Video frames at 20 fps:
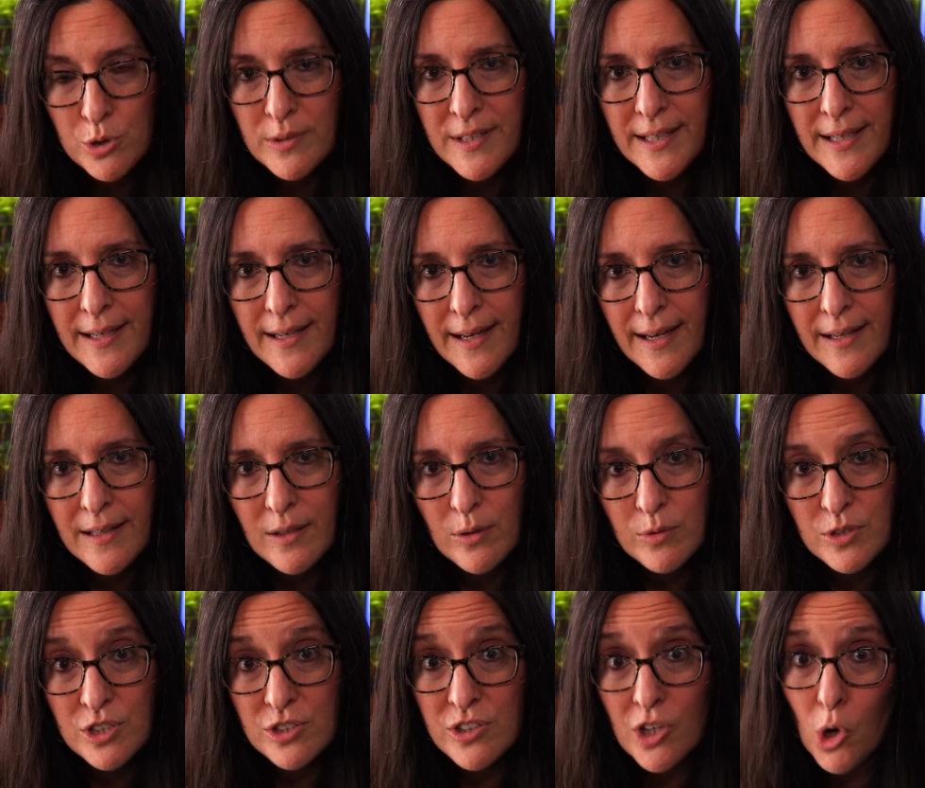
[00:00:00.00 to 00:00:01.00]
you did and you
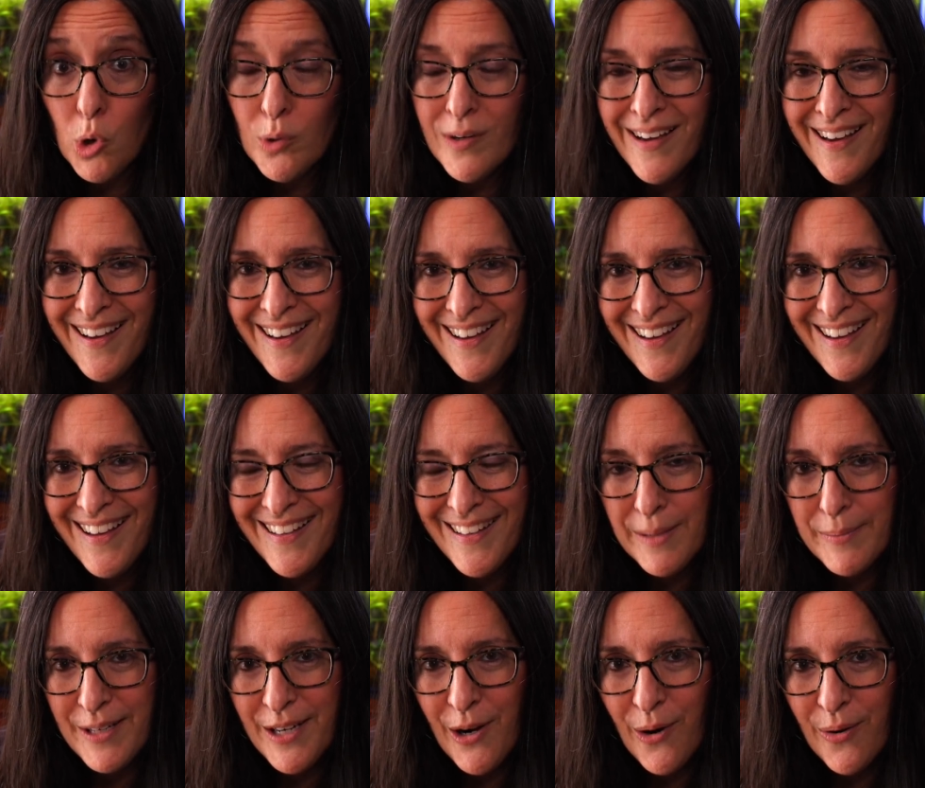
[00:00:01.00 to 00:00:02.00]
just don't?
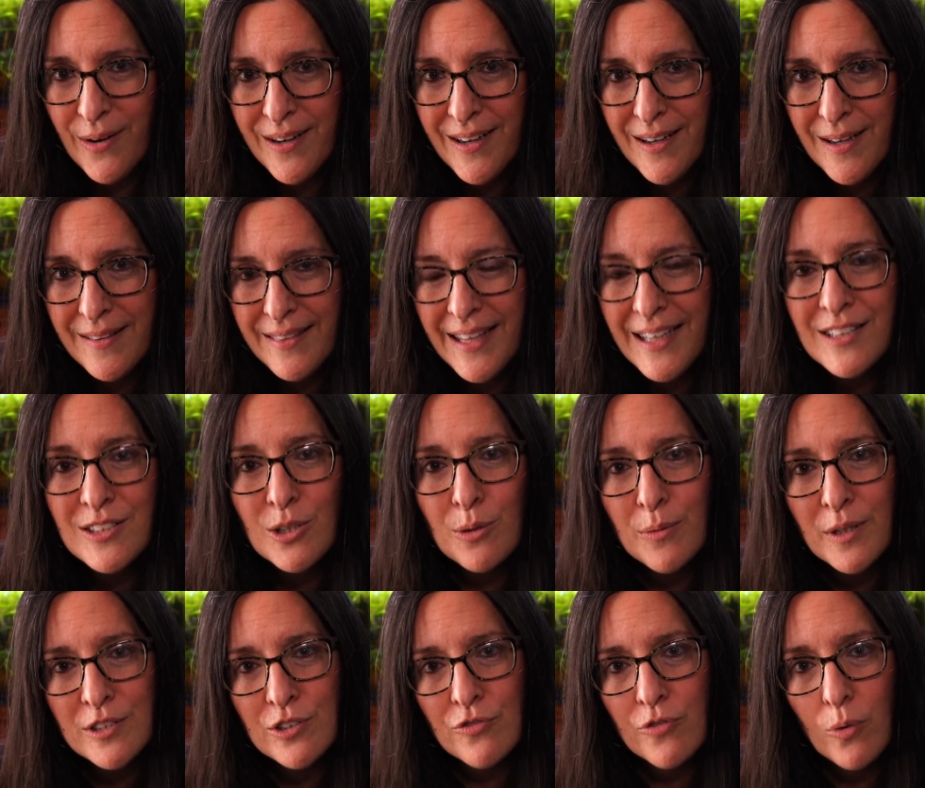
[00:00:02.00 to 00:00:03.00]
Let me know. Thanks so
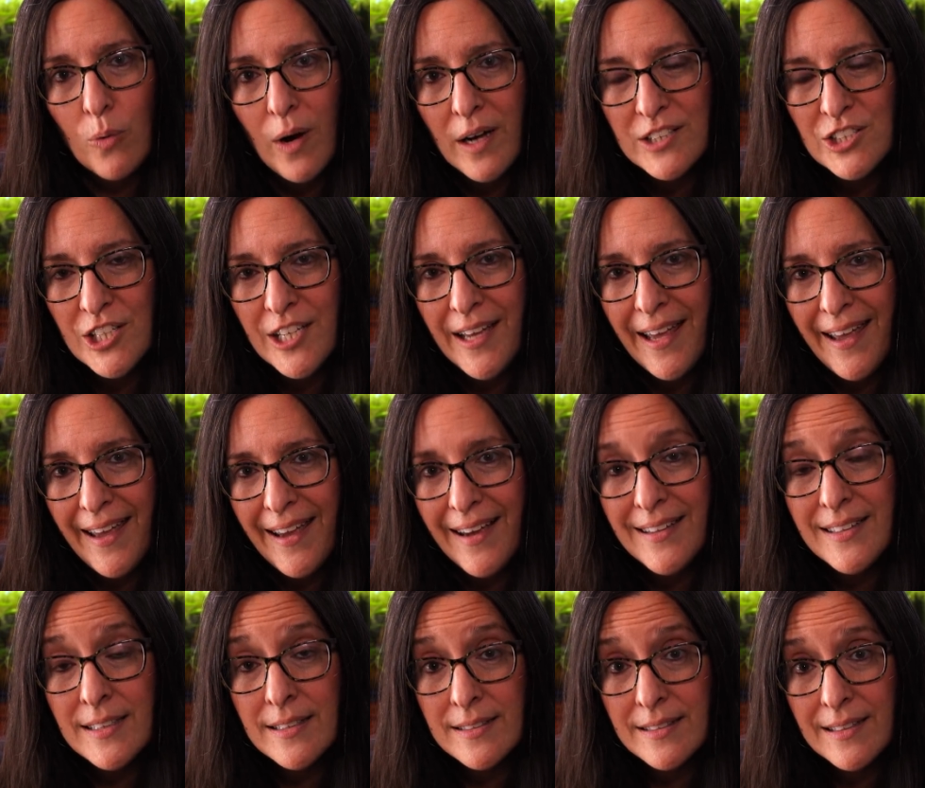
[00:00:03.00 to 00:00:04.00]
much for watching,
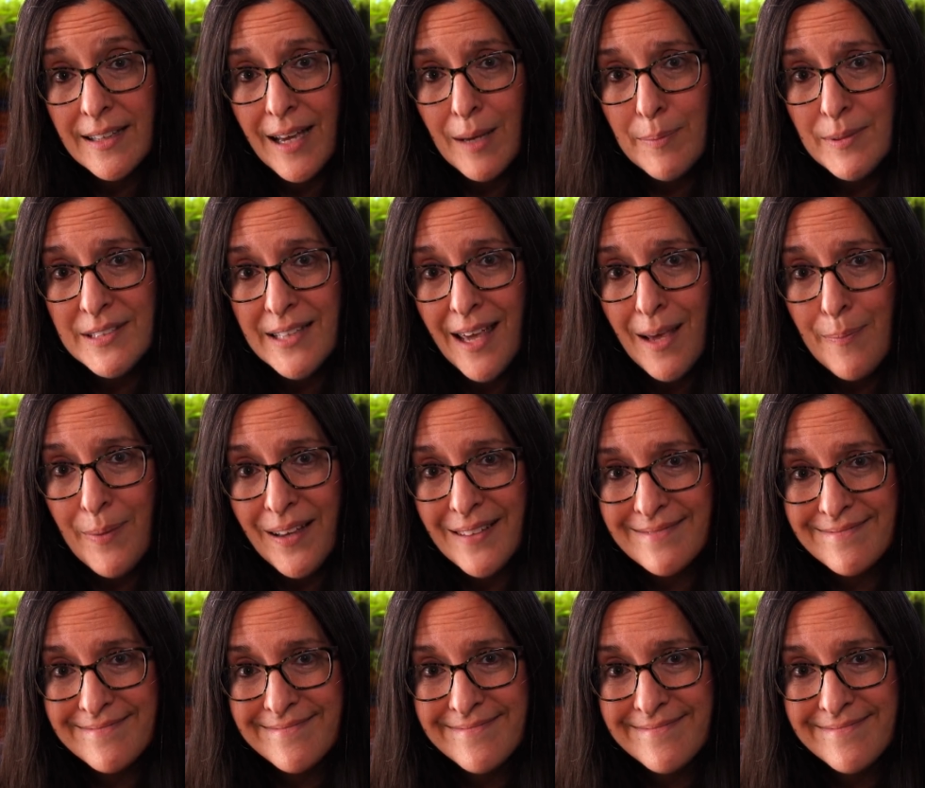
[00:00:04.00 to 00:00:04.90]
and happy scaping.